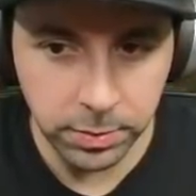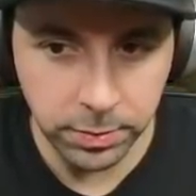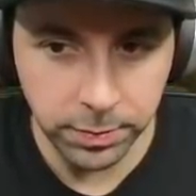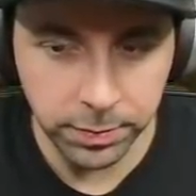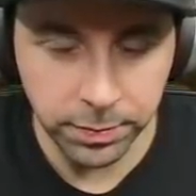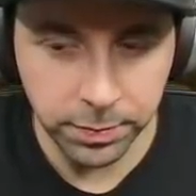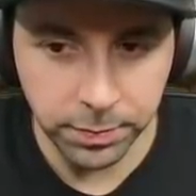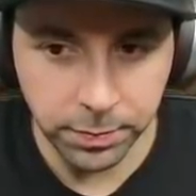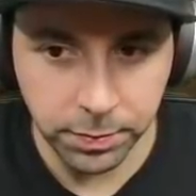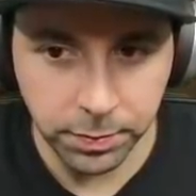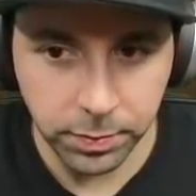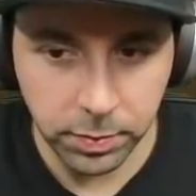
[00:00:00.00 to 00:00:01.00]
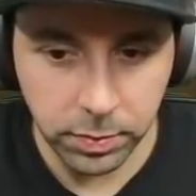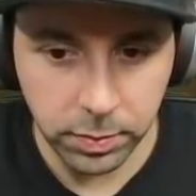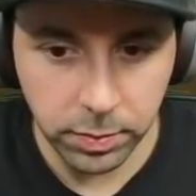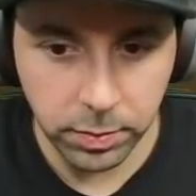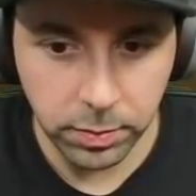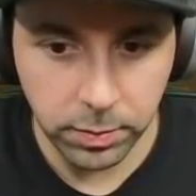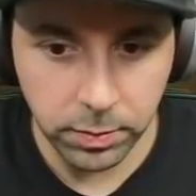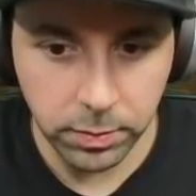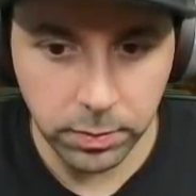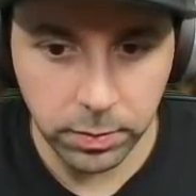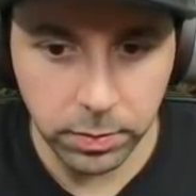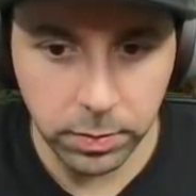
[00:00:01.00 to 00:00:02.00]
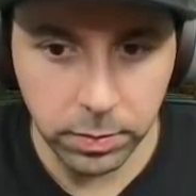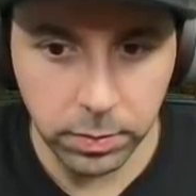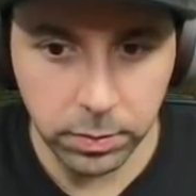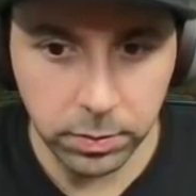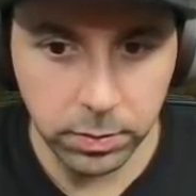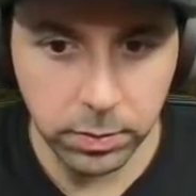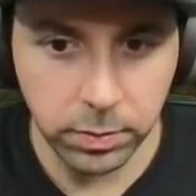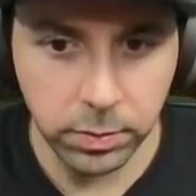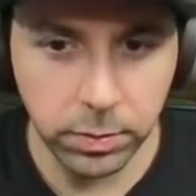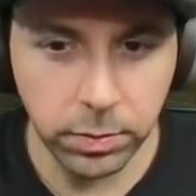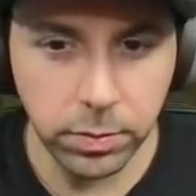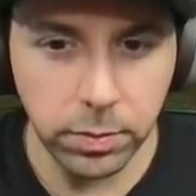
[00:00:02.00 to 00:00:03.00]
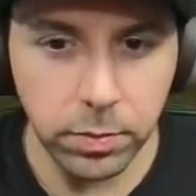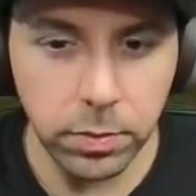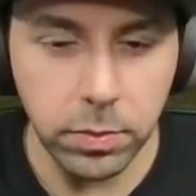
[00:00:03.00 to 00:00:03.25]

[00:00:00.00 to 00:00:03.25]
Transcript: [no speech]